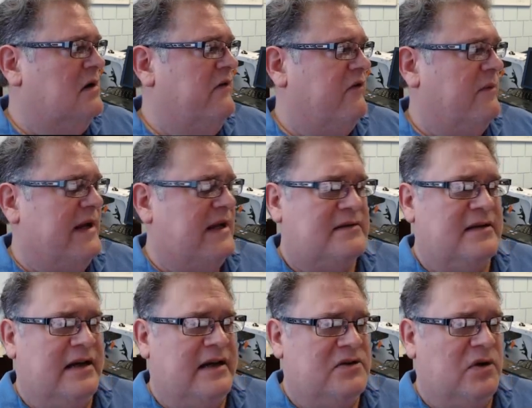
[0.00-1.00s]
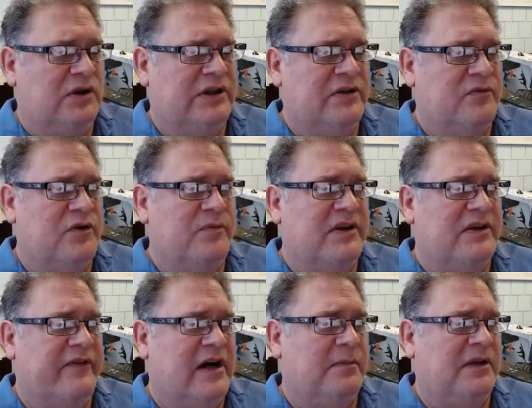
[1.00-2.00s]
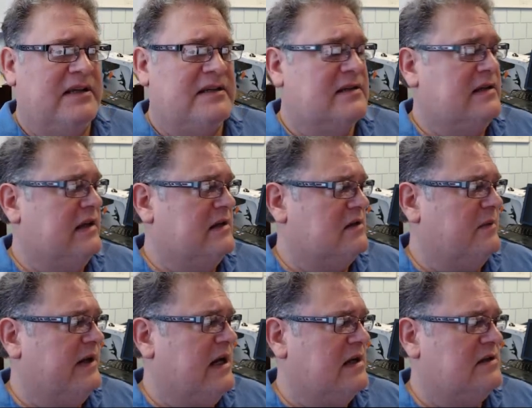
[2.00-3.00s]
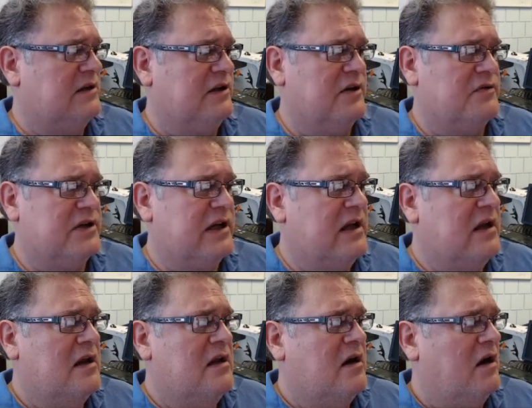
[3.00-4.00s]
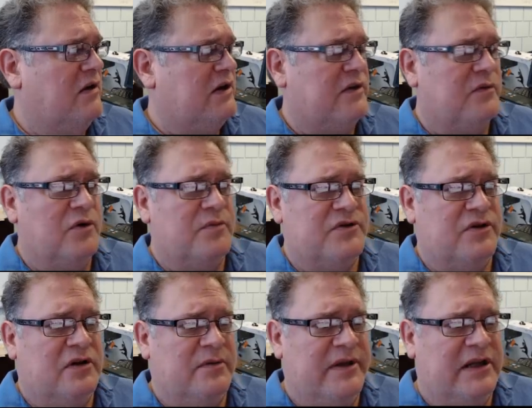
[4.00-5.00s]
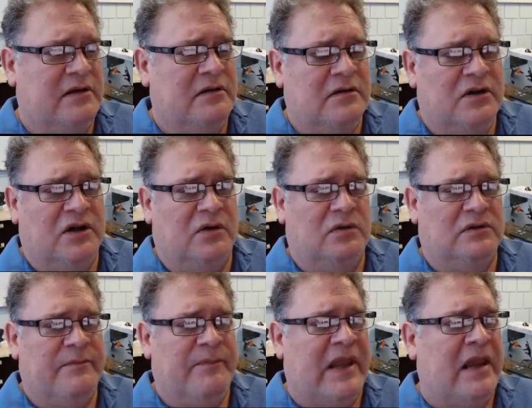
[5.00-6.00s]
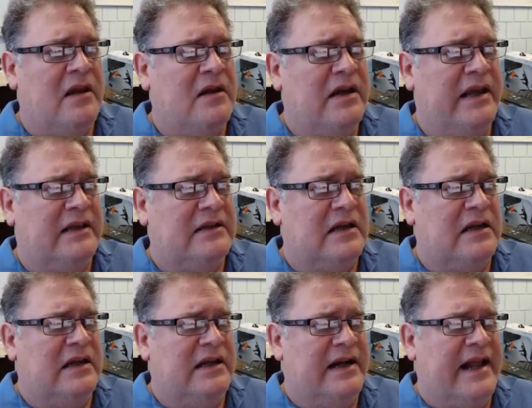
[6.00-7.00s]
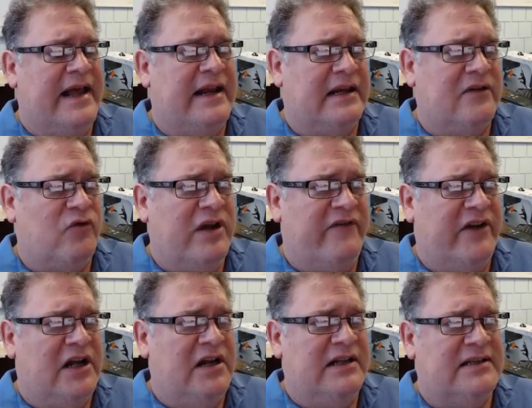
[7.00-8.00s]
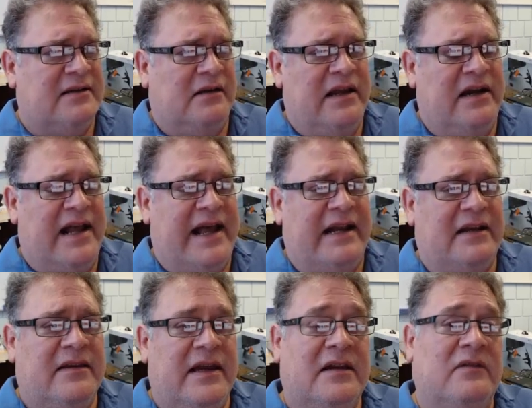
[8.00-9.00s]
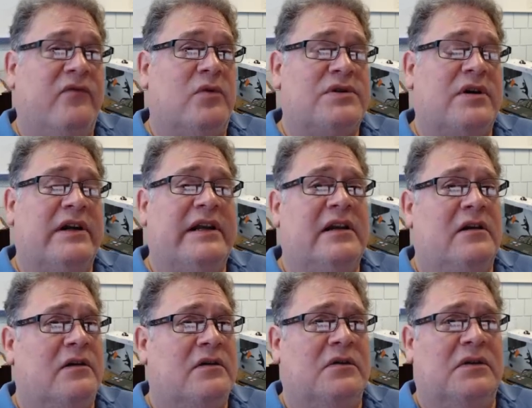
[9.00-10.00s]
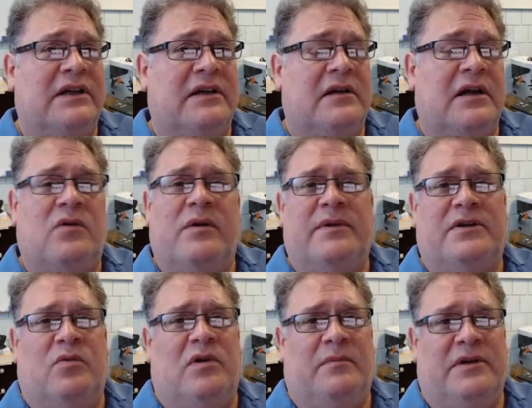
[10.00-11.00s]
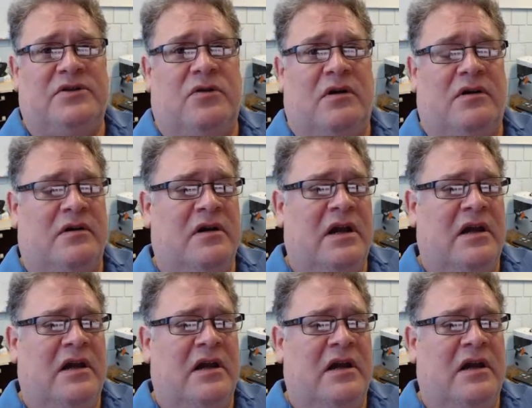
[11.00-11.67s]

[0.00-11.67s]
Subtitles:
from outside. So only the room that the fireplace is in is going to be nice and cozy. All the other rooms are going to be cold. And in an attic, if we have an uninsulated attic, that can force our heating or cooling equipment to work much harder.